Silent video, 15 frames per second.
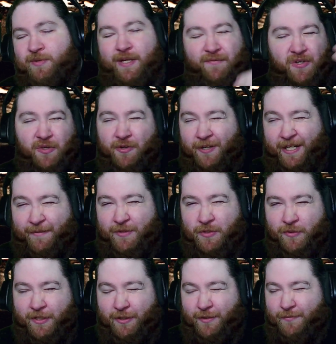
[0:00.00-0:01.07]
We have to go to our
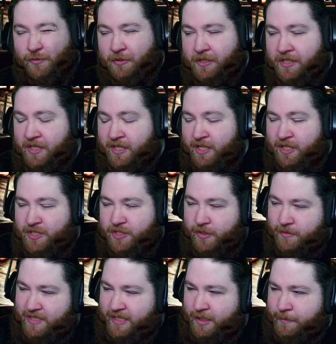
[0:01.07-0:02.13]
inventory and look for it. So
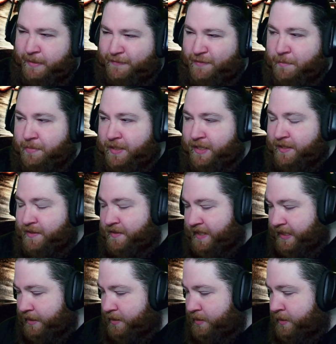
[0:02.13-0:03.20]
there was a little bit of a bug
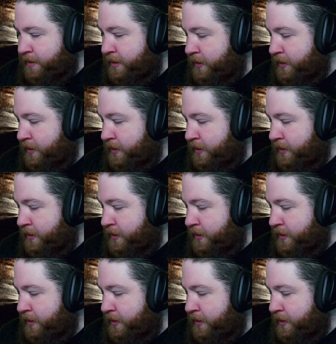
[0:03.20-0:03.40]
there.